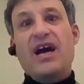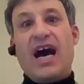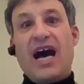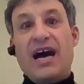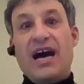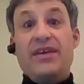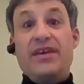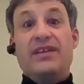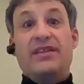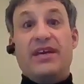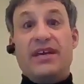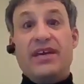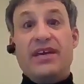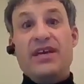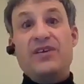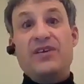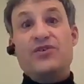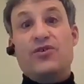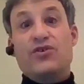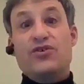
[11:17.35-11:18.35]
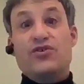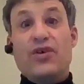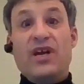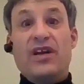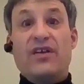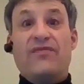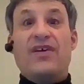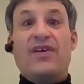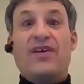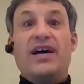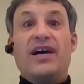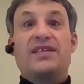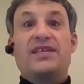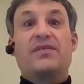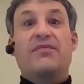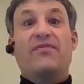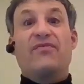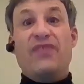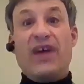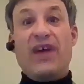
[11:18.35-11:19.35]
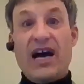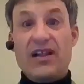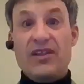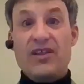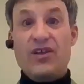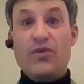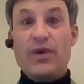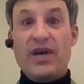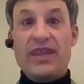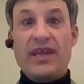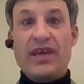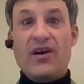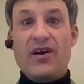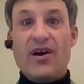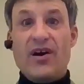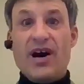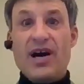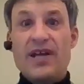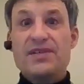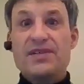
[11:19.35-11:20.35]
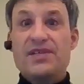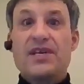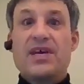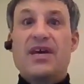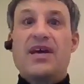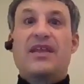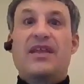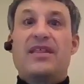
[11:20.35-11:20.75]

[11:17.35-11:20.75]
I think the keys are trying to find some value in the odds.